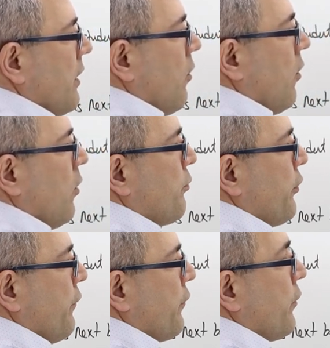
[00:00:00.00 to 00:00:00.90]
they all
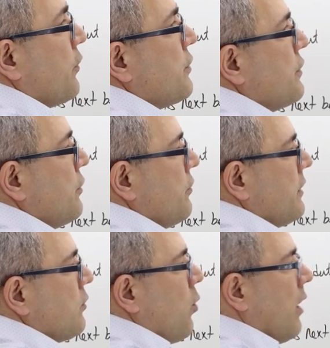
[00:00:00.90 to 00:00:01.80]
prefer
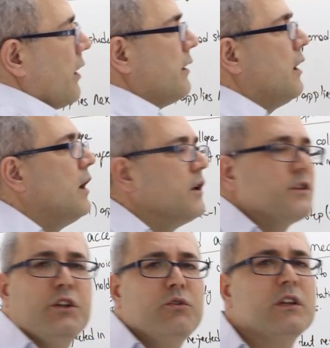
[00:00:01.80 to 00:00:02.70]
student one,
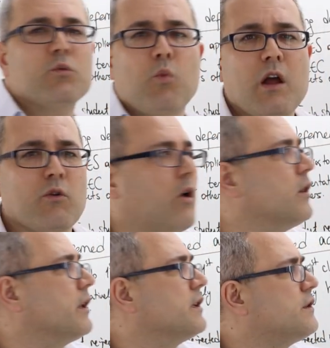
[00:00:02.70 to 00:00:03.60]
student one only.